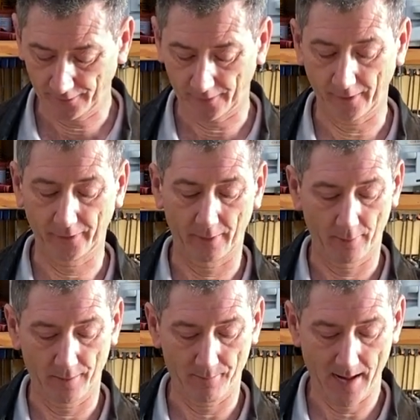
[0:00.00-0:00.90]
says so
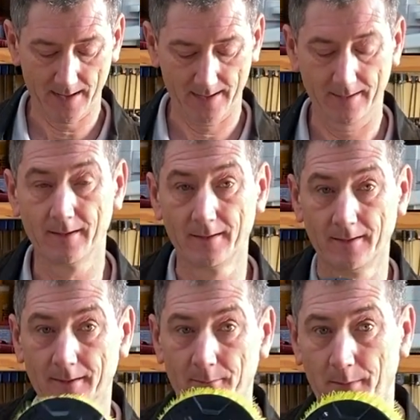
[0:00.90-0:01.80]
on the back,
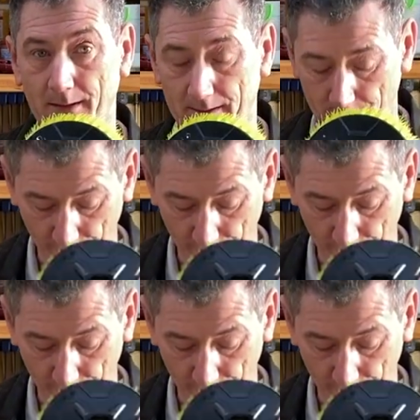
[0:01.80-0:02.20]
medium